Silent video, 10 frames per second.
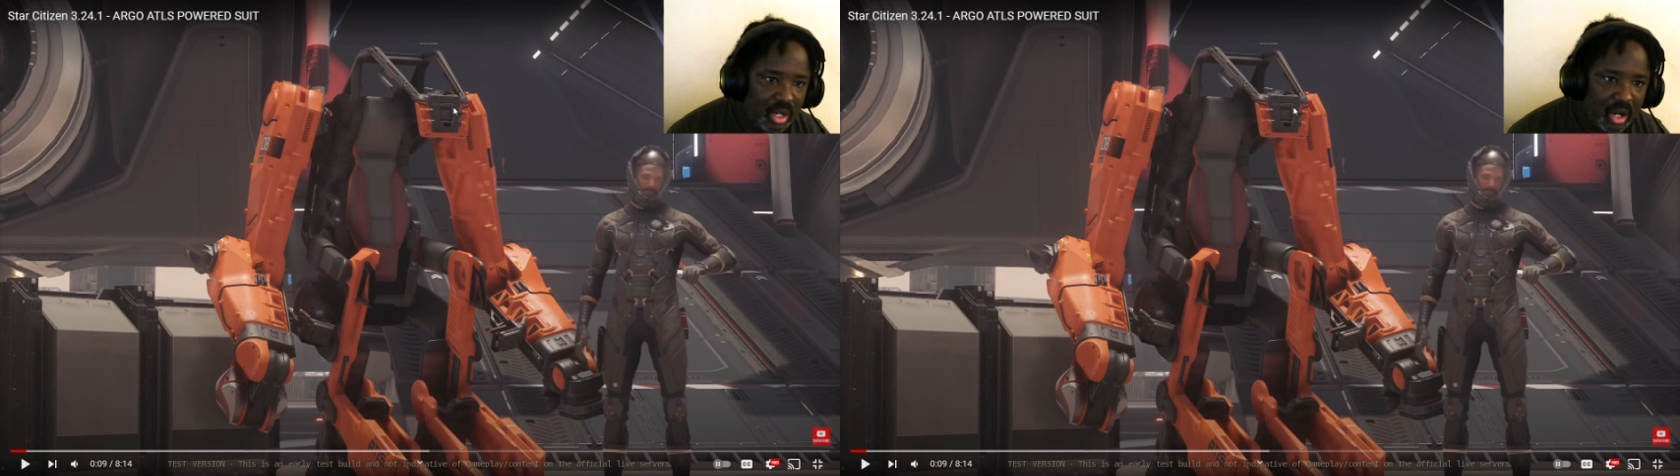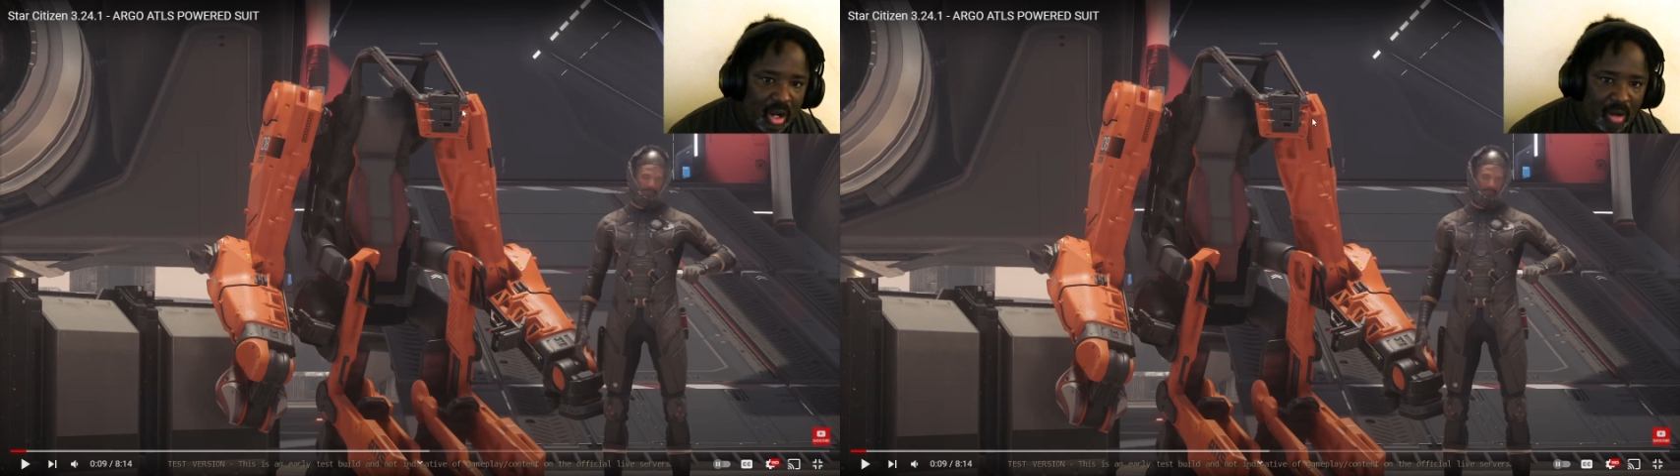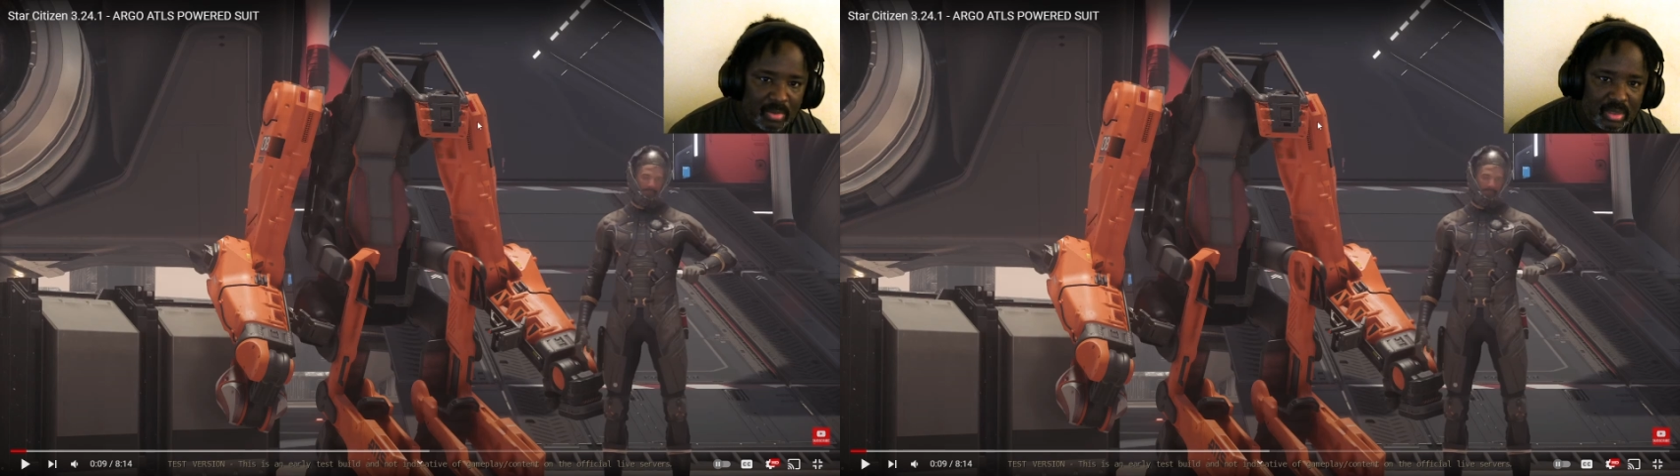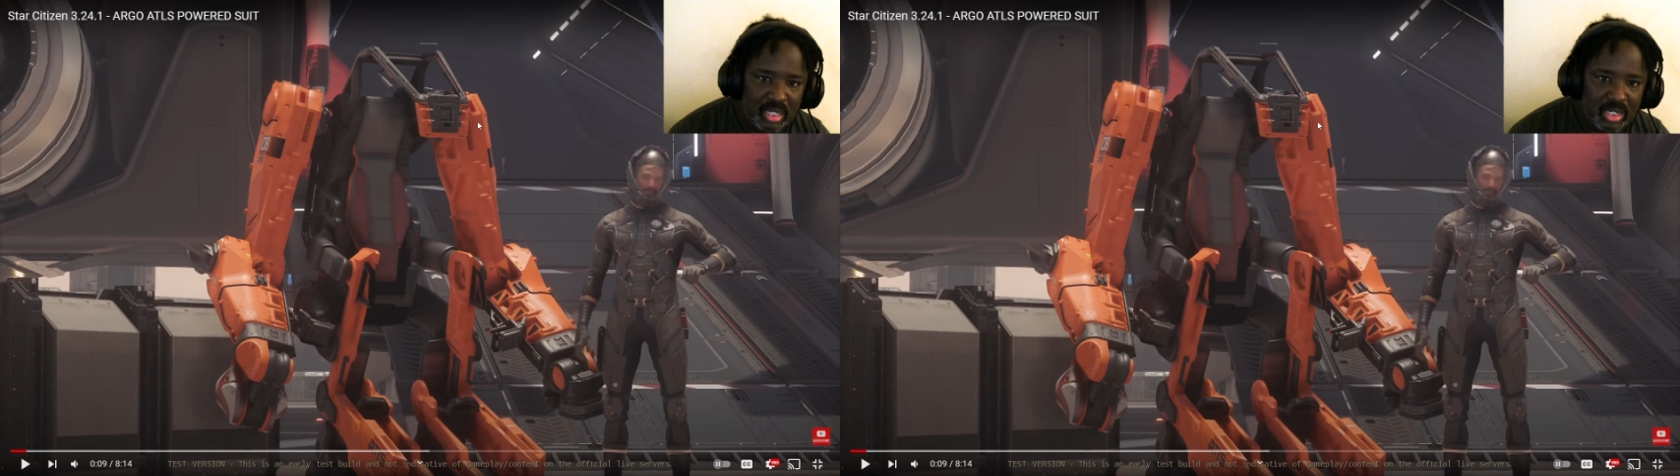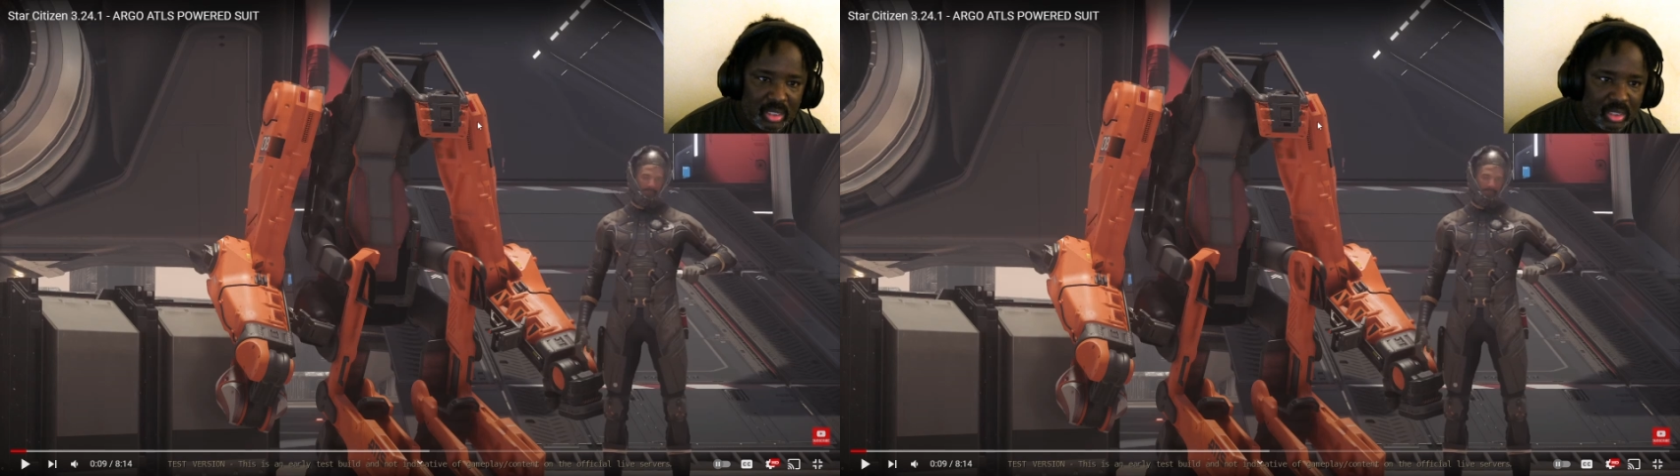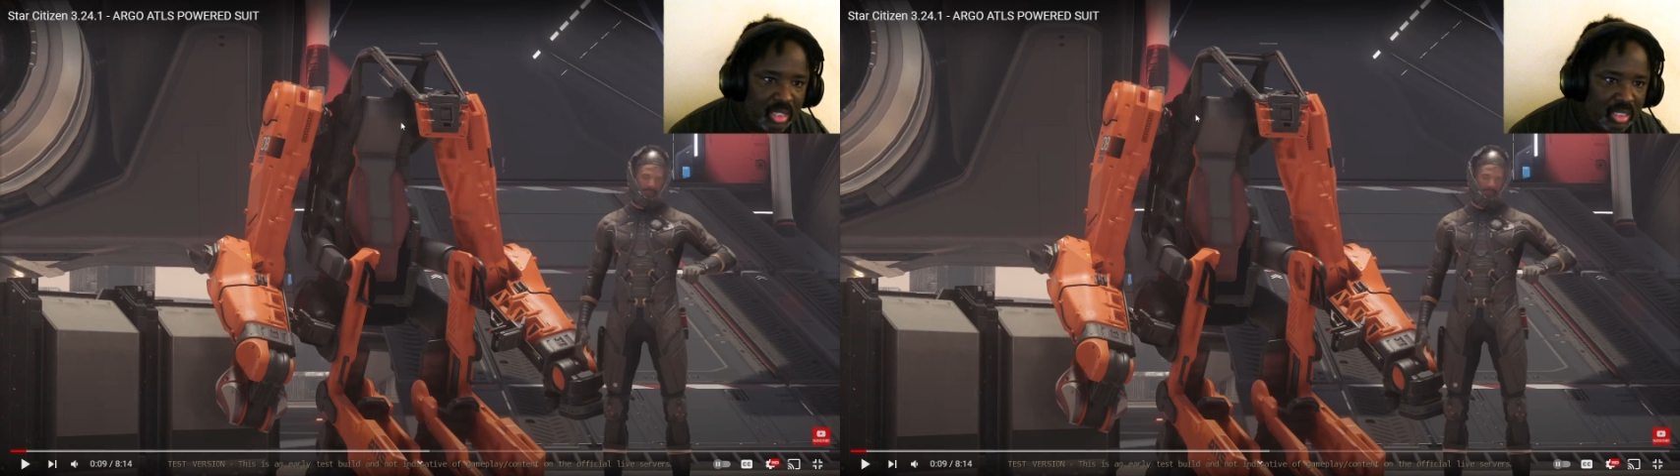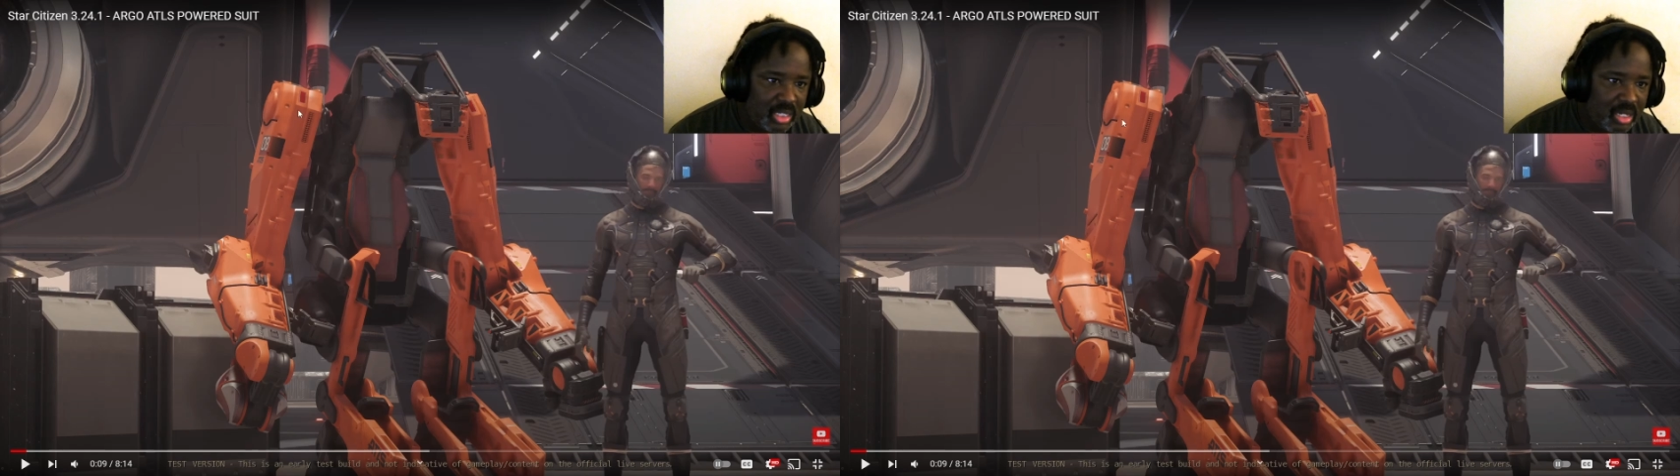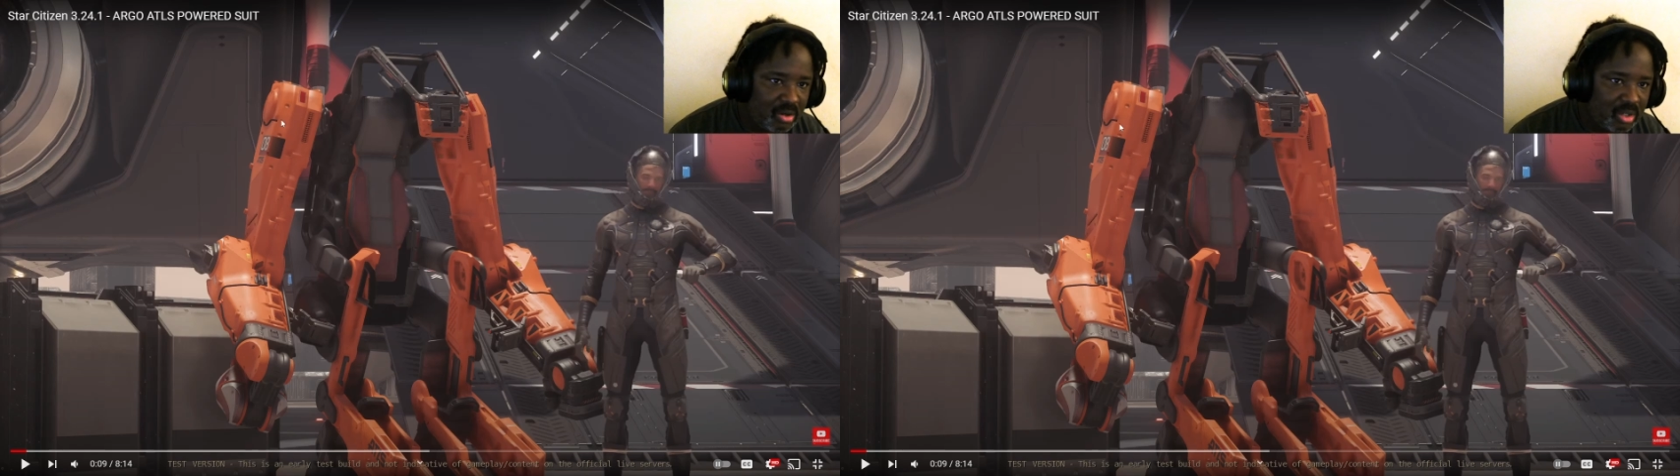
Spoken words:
Then you look at here are